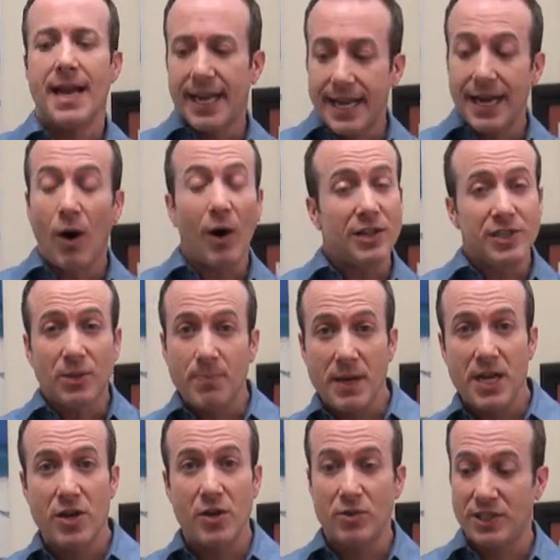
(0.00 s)
It can also
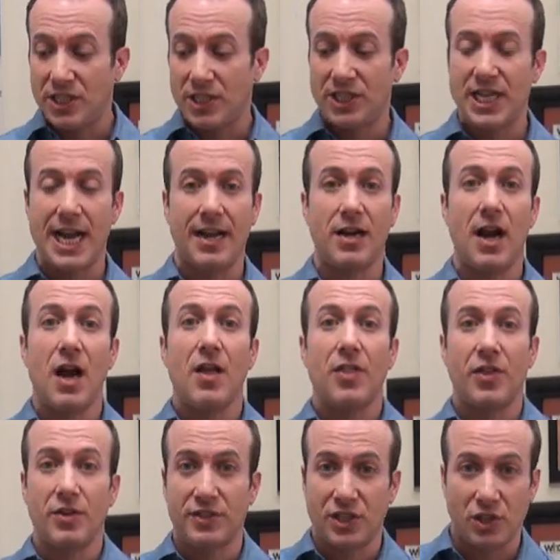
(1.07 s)
be used to check
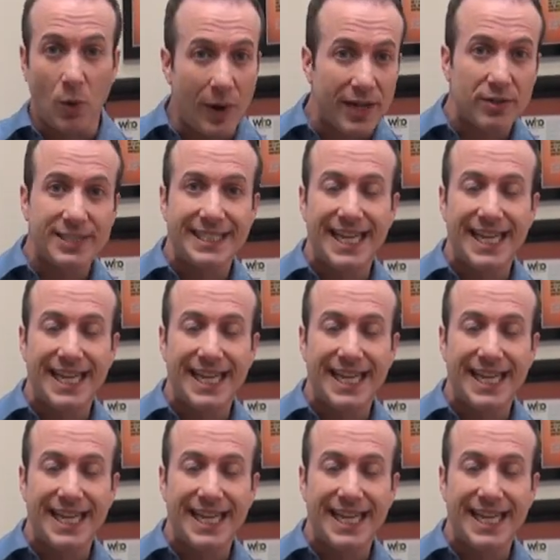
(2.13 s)
the soil